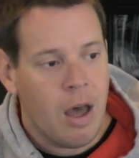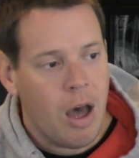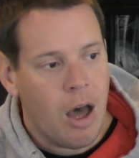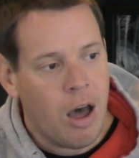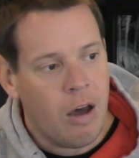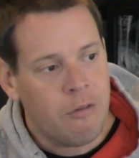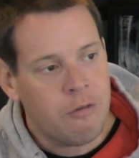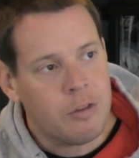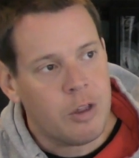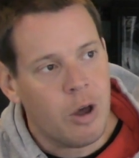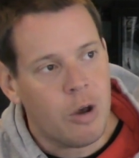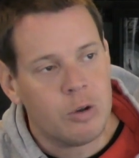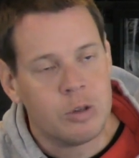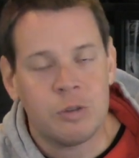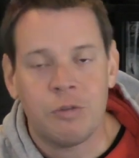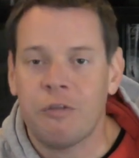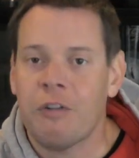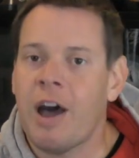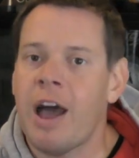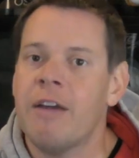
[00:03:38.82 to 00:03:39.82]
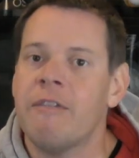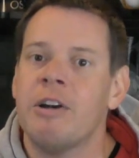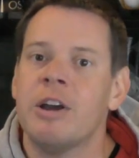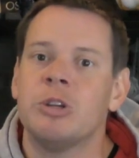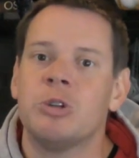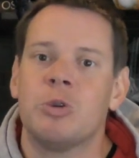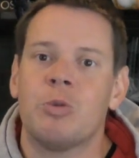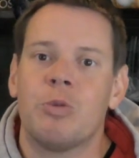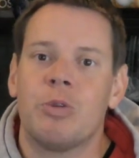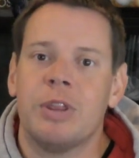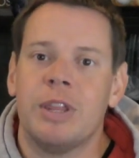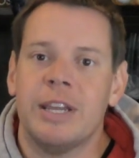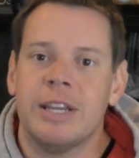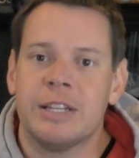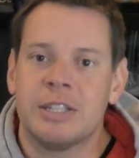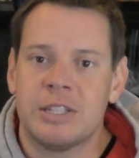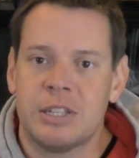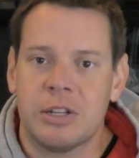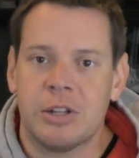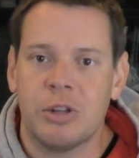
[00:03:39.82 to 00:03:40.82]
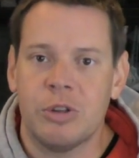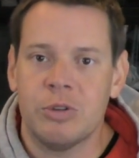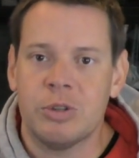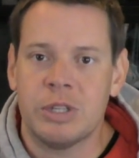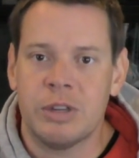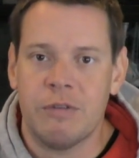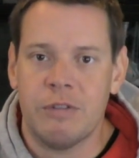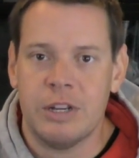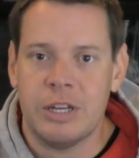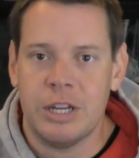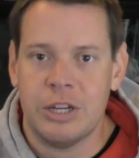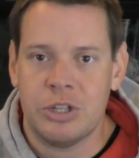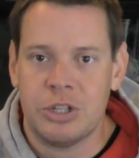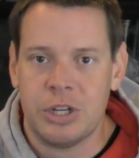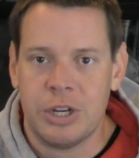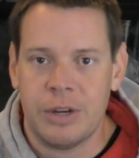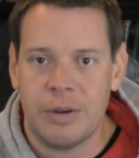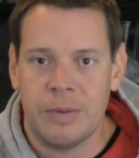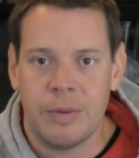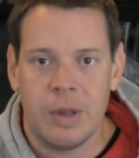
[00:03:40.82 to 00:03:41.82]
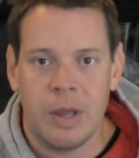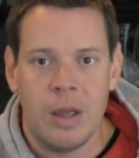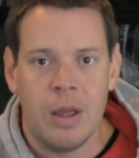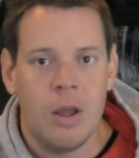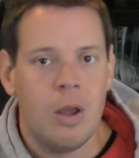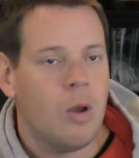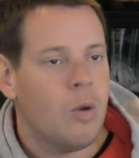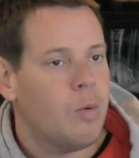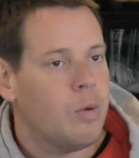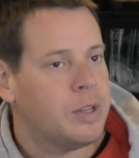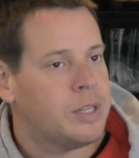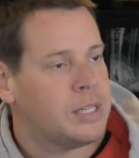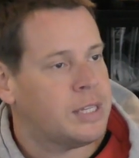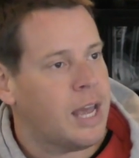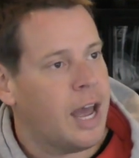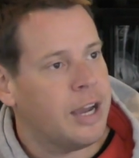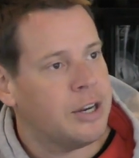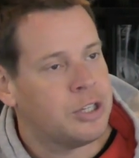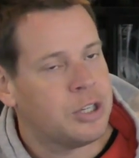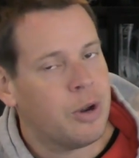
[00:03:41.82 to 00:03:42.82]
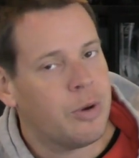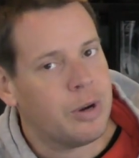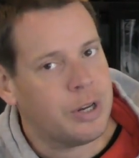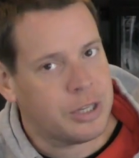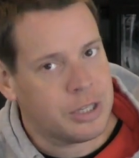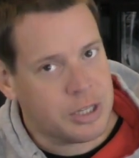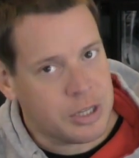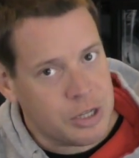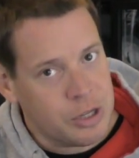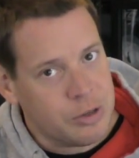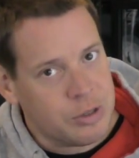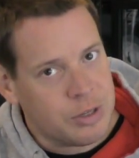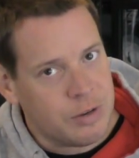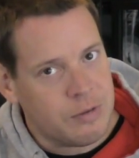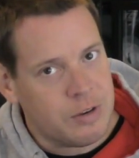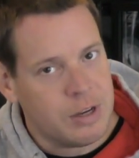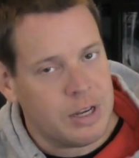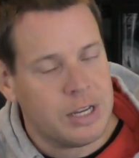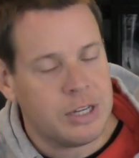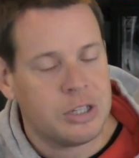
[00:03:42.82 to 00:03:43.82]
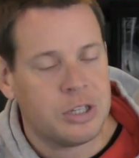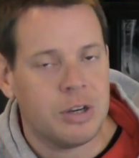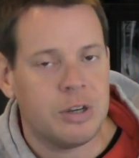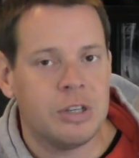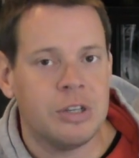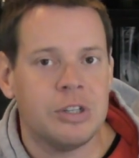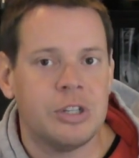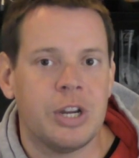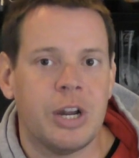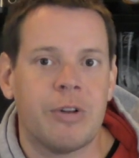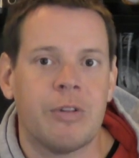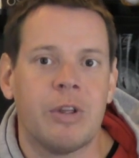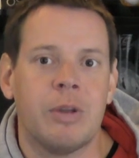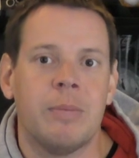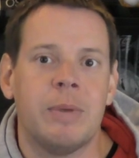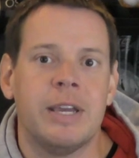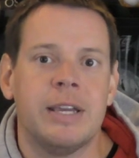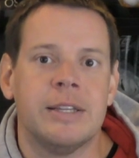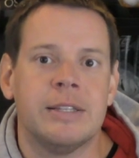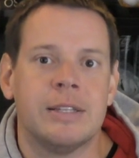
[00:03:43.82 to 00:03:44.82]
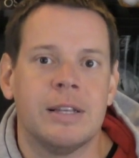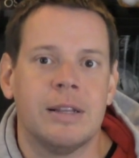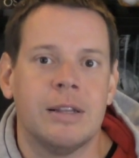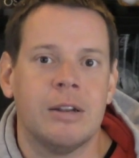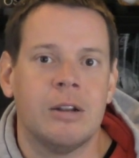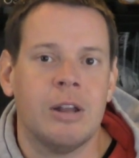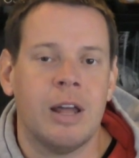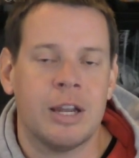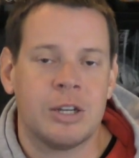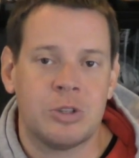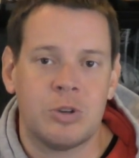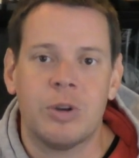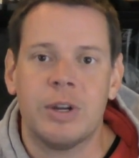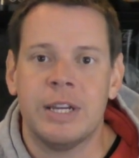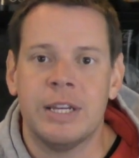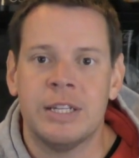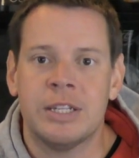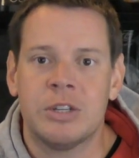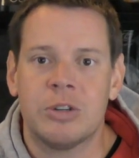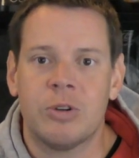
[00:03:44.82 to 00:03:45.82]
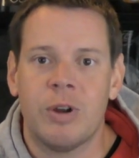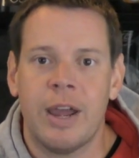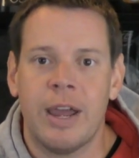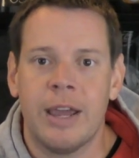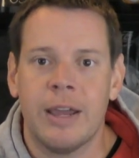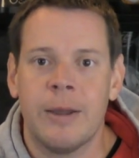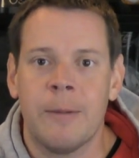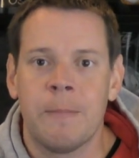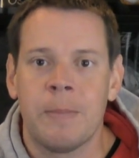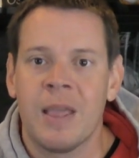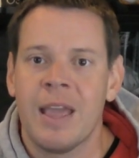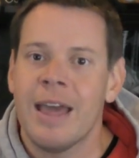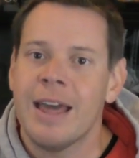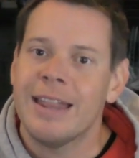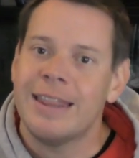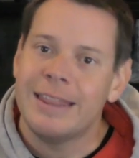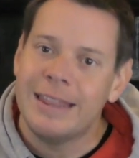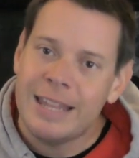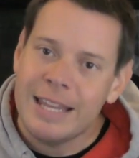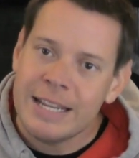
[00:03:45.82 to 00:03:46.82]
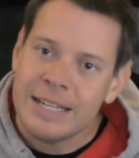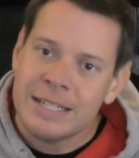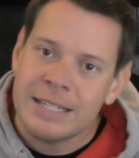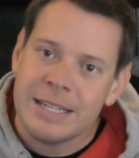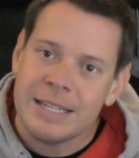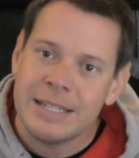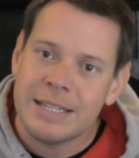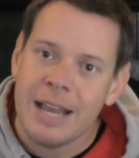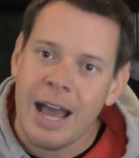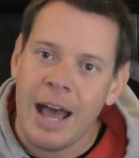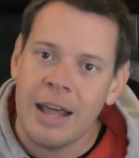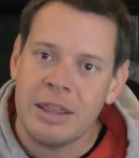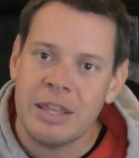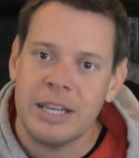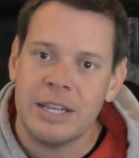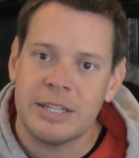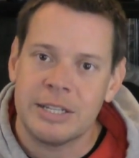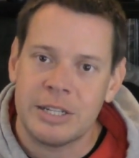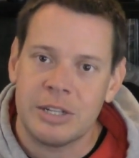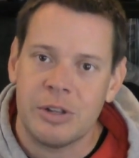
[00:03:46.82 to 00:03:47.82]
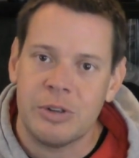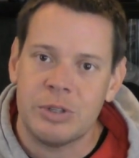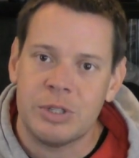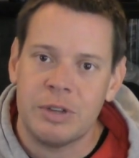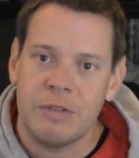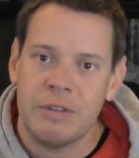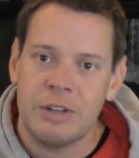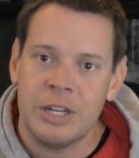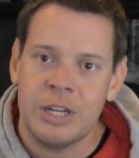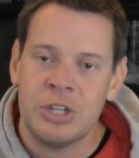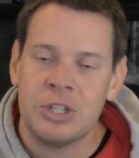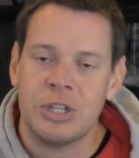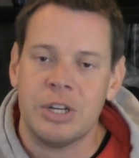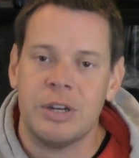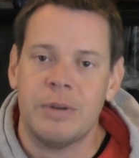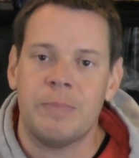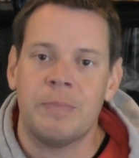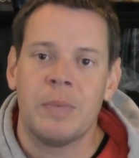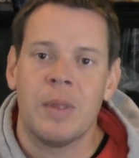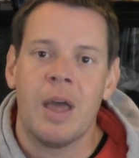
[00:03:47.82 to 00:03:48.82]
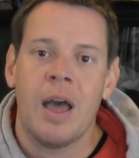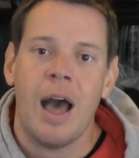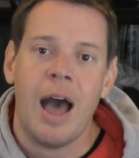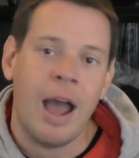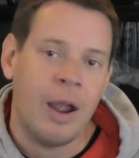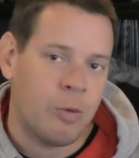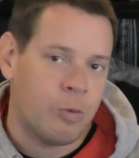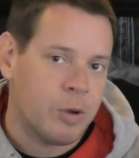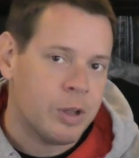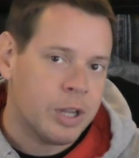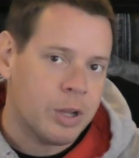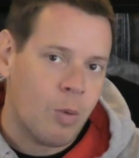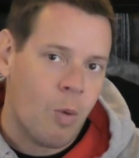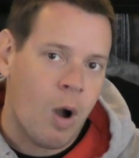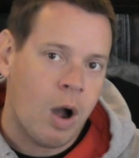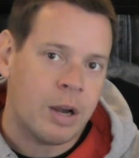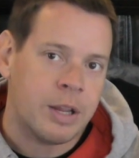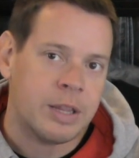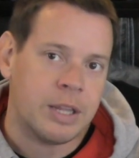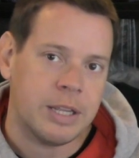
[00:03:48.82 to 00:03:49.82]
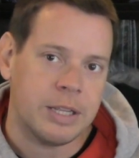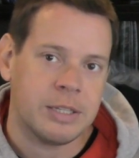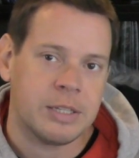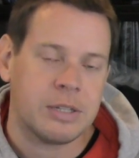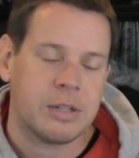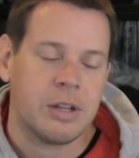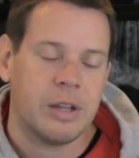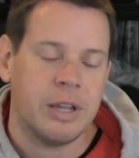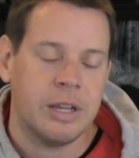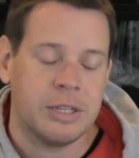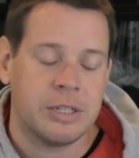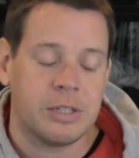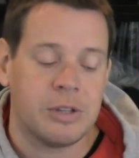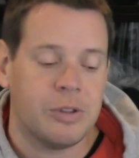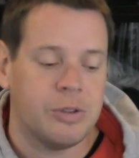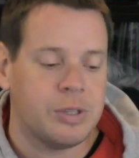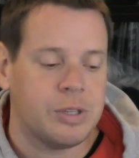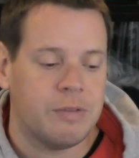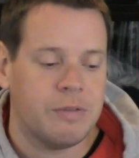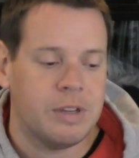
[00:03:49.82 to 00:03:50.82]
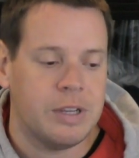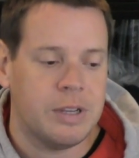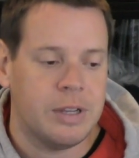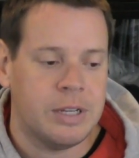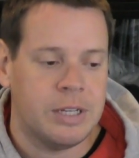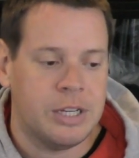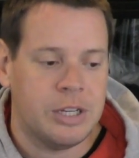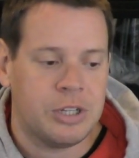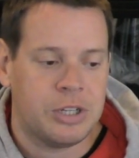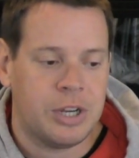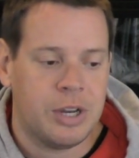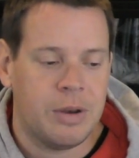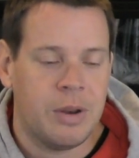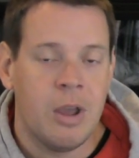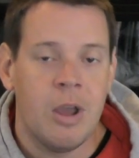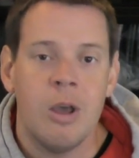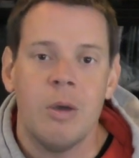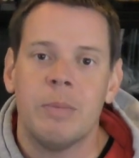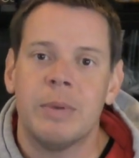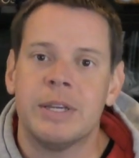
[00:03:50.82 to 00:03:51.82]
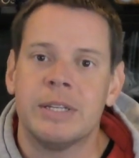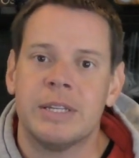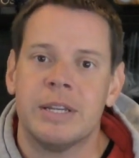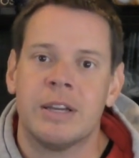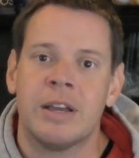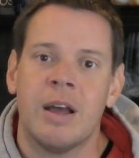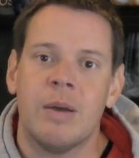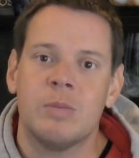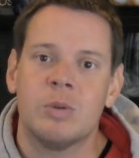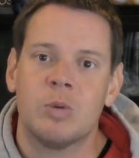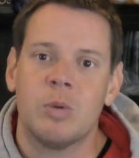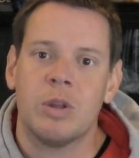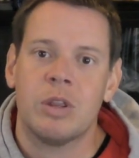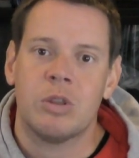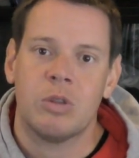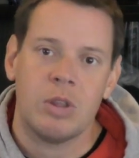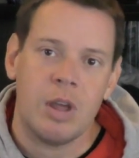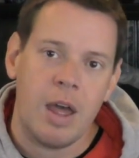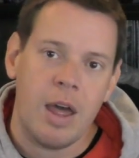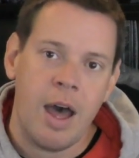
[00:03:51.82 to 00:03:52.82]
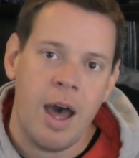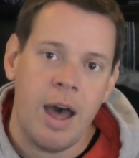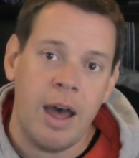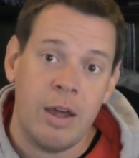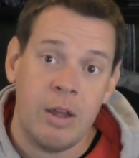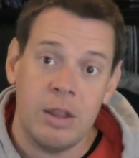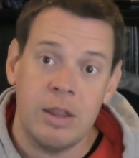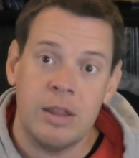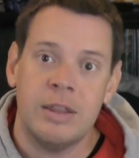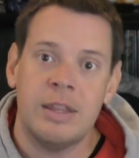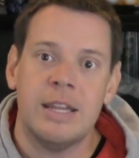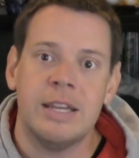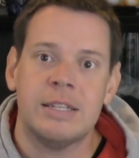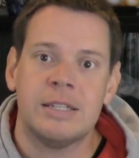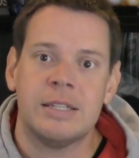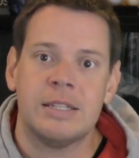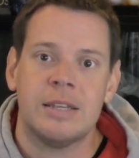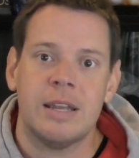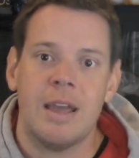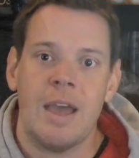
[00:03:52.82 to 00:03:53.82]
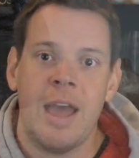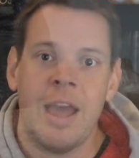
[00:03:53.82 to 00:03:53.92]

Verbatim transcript: Of those, 500 were the exclusive edition. With Sideshow, an exclusive edition generally means a little extra Easter egg. This is not the exclusive edition. I really wanted the ex exclusive edition because it comes with uh, this